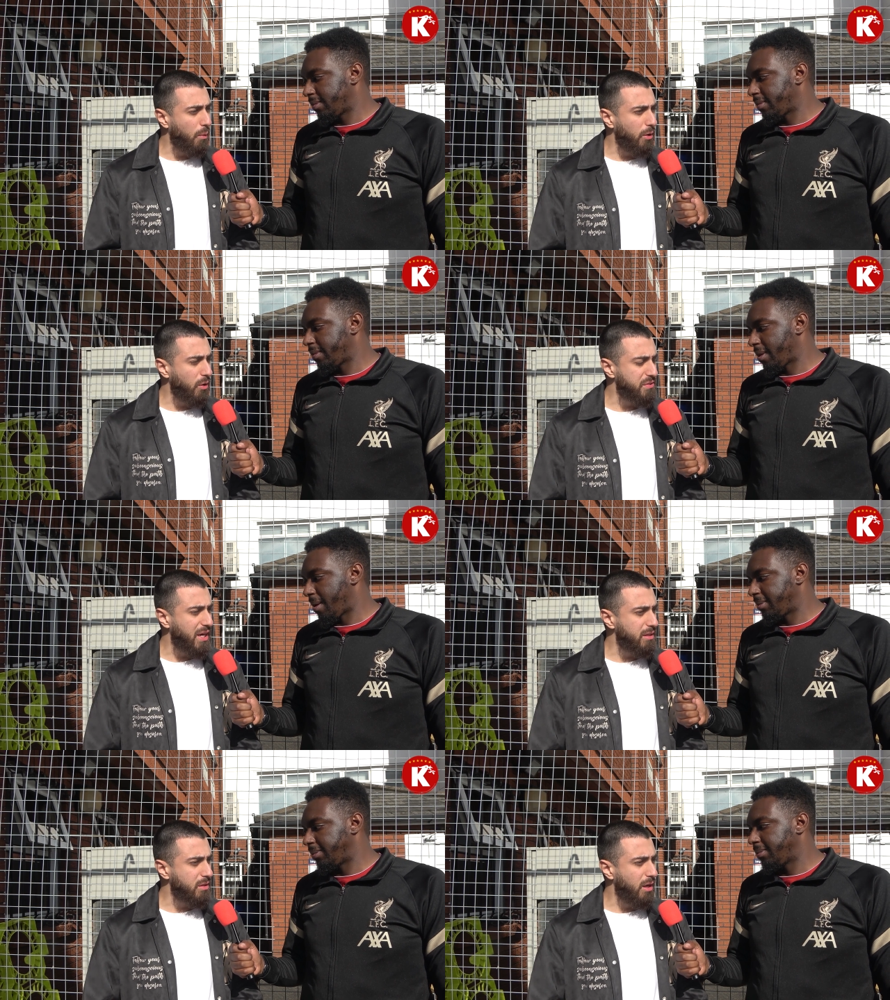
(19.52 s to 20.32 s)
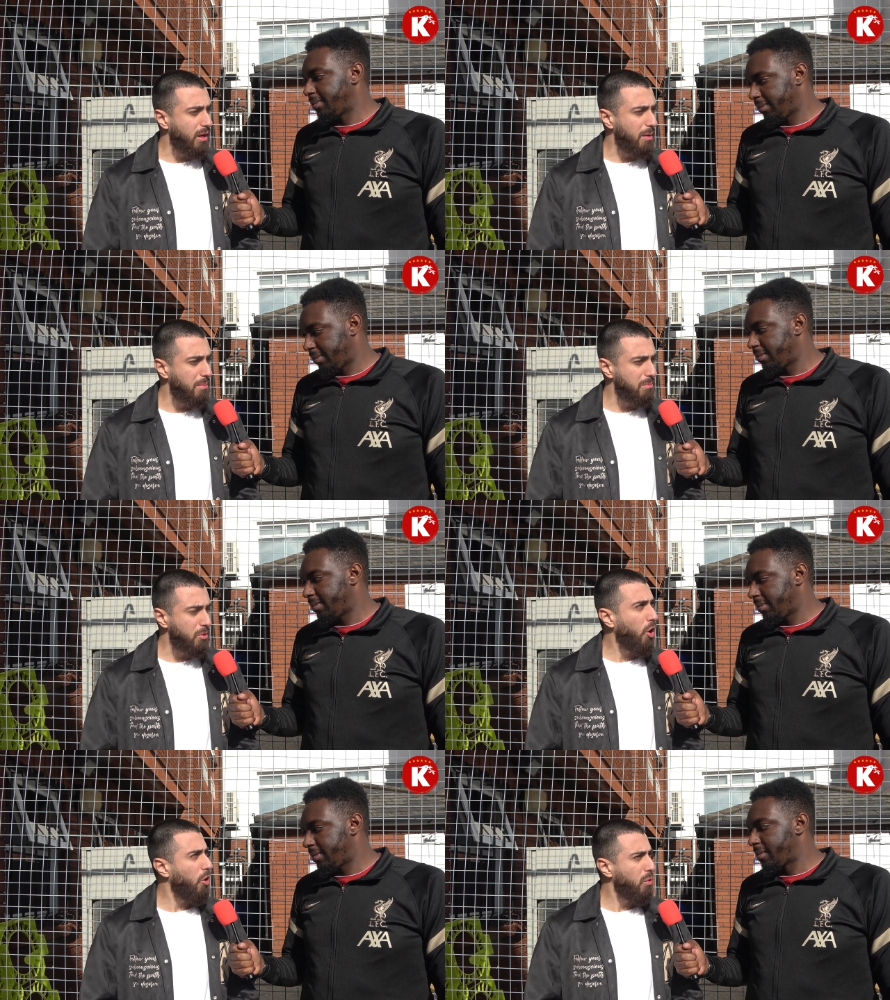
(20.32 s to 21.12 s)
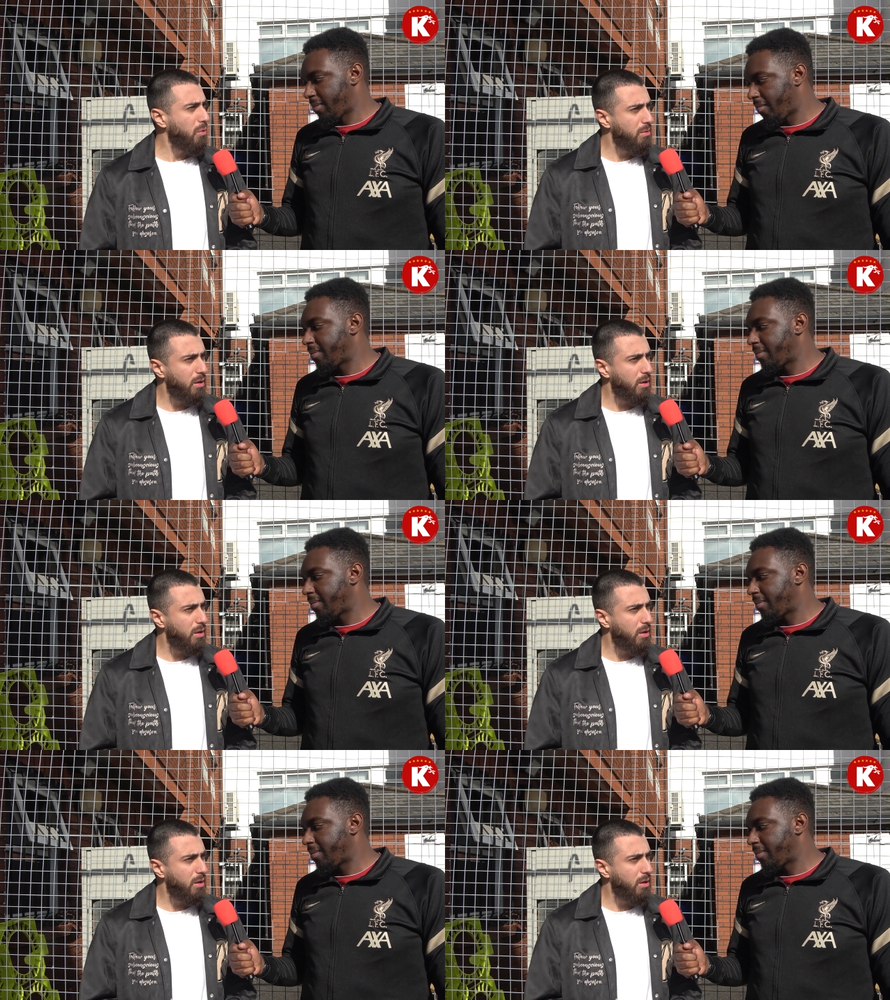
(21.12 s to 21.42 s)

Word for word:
Speaker 1: that one offside um, goal.